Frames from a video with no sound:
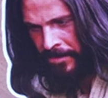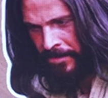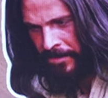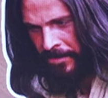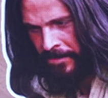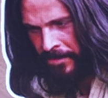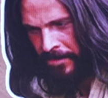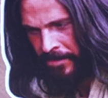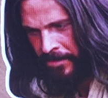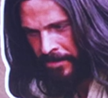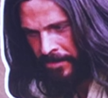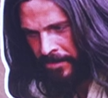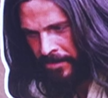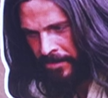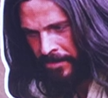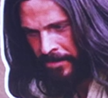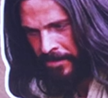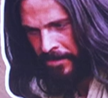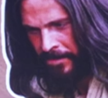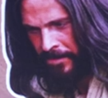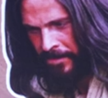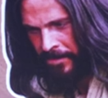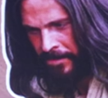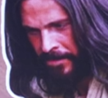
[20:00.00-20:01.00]

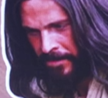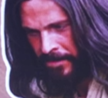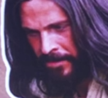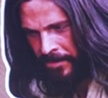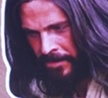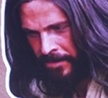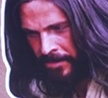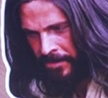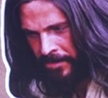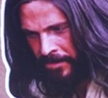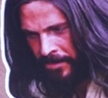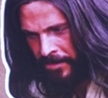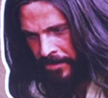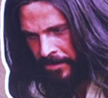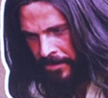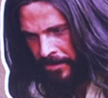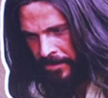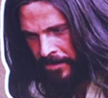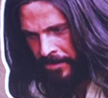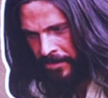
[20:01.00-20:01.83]
No one is speaking in this clip.